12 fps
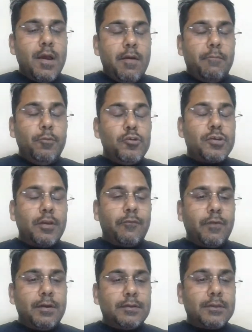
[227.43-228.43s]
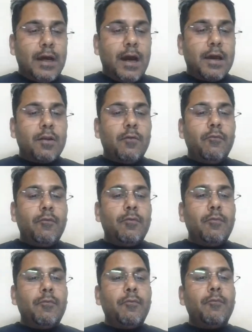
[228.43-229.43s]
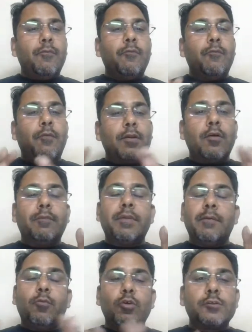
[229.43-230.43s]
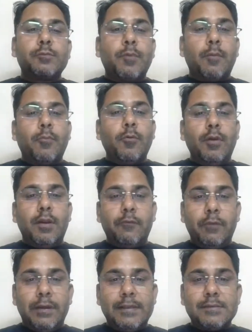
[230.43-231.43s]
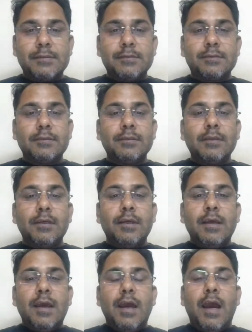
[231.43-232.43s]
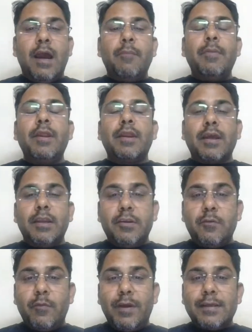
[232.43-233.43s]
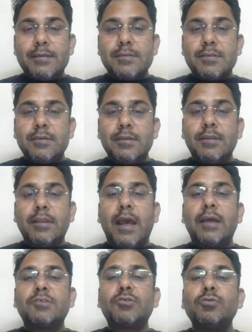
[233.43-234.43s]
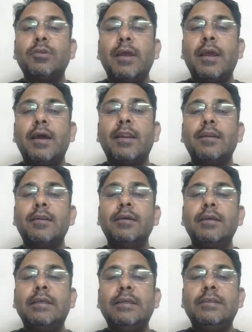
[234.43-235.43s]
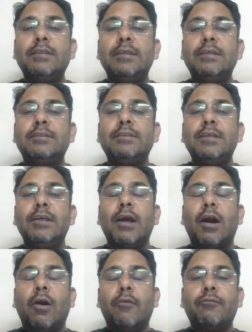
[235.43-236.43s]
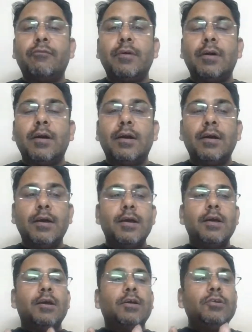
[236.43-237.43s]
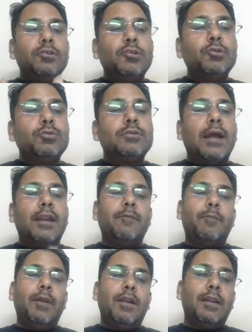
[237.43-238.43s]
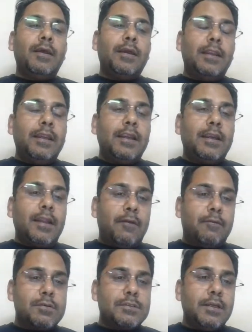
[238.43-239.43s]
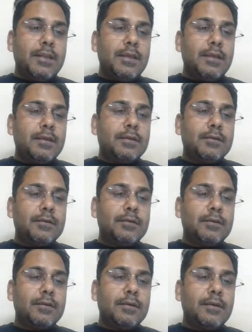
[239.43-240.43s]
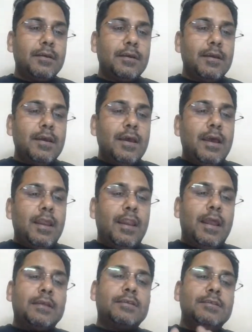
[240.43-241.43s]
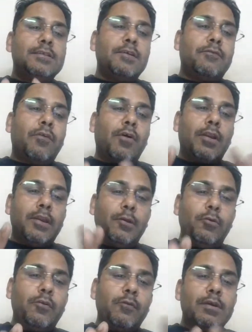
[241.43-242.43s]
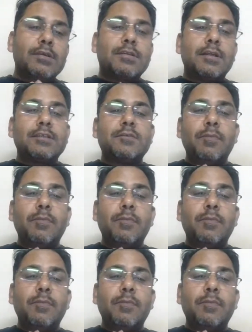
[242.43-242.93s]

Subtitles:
Mutual funds are one of the most popular ways American invest, thanks to their easy of use and build in a diversity. Less easy for new investors,